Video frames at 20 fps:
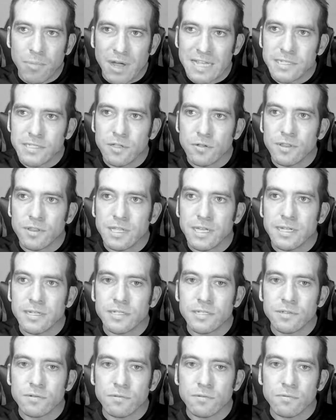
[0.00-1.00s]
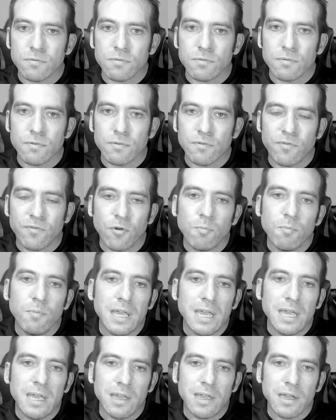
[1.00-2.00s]
based on this, for
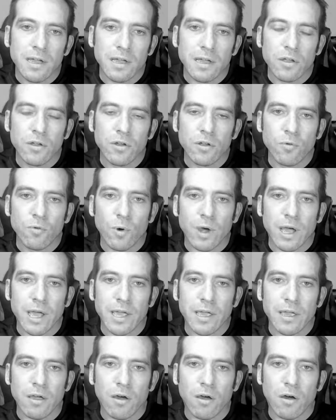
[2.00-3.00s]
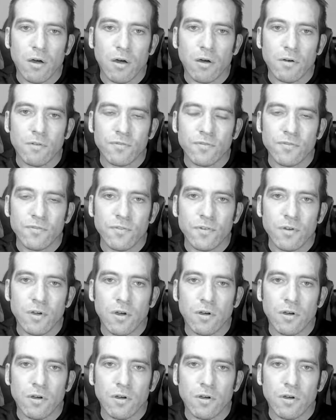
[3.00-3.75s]
me, a good way of